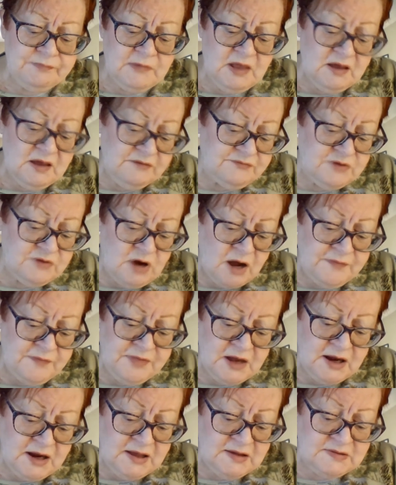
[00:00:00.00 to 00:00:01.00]
If not,
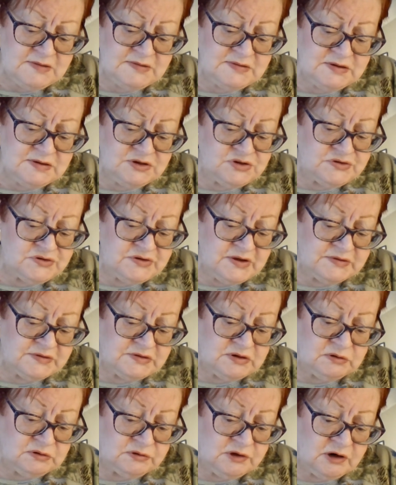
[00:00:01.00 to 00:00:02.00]
then I guess it just has
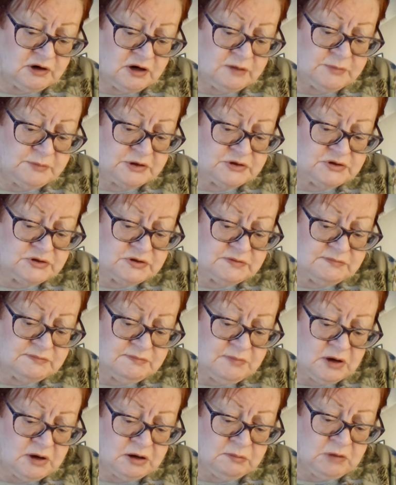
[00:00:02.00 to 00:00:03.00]
to go in the garbage,
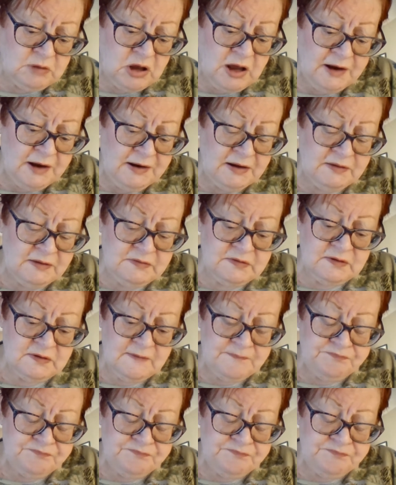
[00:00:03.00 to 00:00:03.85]
bottom line is.